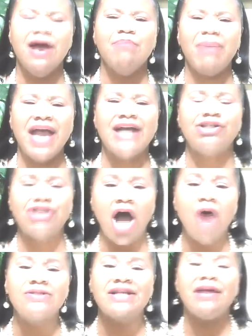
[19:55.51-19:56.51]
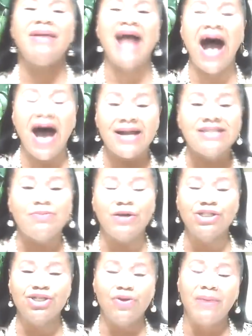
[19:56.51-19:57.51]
Being chosen, to be honest with you,